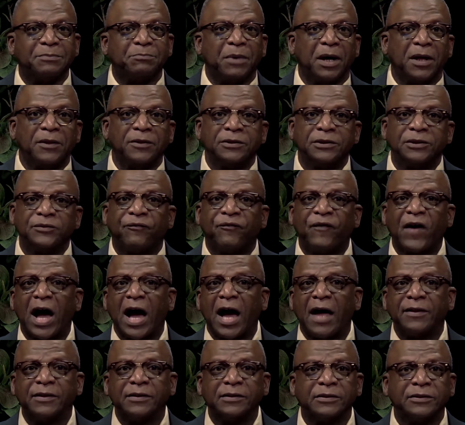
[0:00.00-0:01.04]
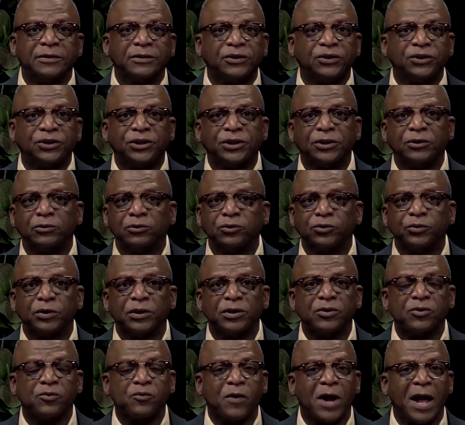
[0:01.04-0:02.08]
That's mothers, fathers,
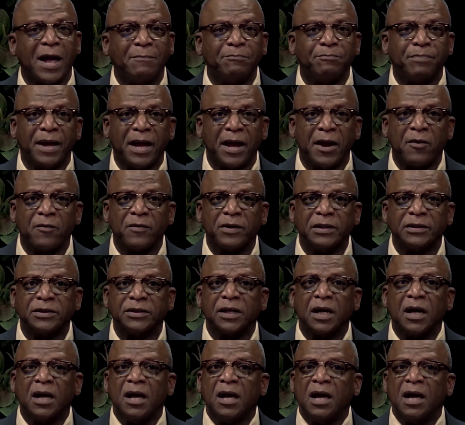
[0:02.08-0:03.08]
children, grandparents,